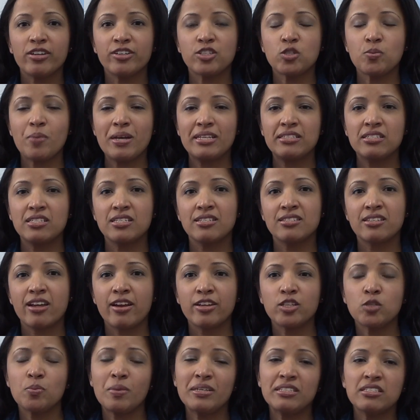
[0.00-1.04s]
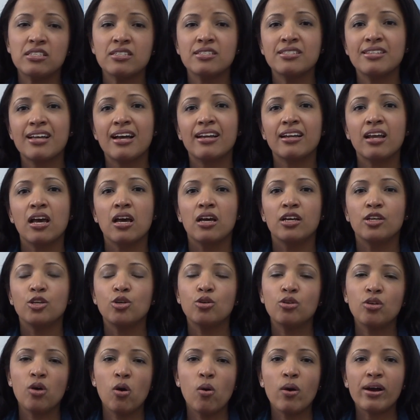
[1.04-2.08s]
expenses are expenses that
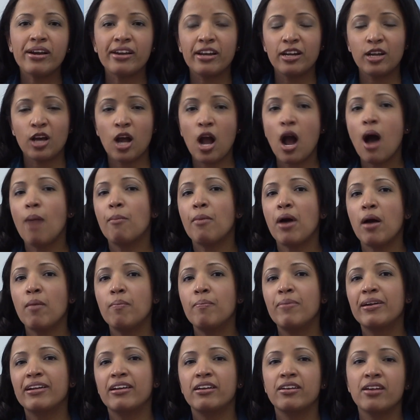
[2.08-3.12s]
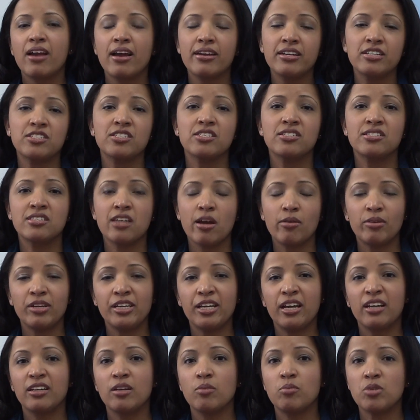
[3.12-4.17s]
you know are going to come up but are not necessarily
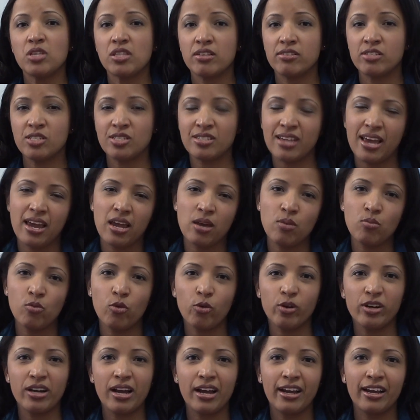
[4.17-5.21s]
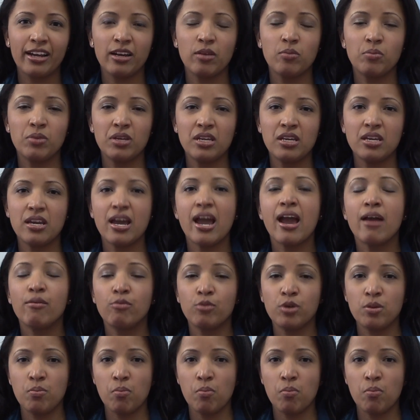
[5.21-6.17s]
going to be the same or not going to be every